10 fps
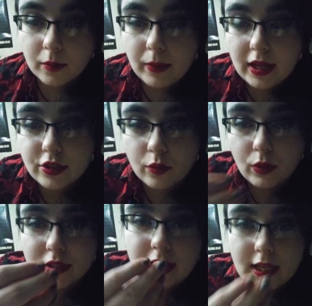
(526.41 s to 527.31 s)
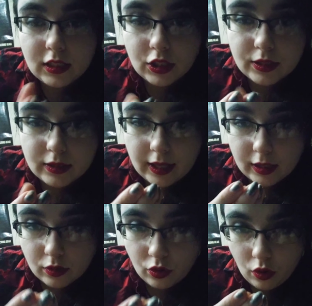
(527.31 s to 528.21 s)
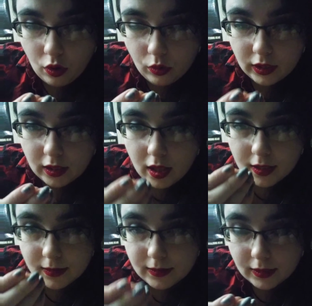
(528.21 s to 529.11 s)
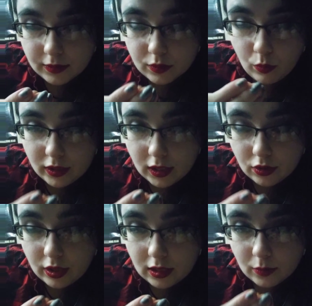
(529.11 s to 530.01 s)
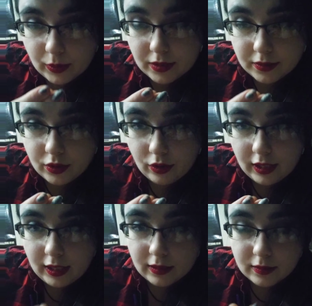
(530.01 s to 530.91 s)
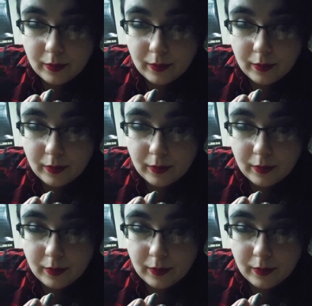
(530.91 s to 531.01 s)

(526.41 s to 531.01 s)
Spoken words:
Imagine what that looks like. You're holding 6 $100 bills in your hands.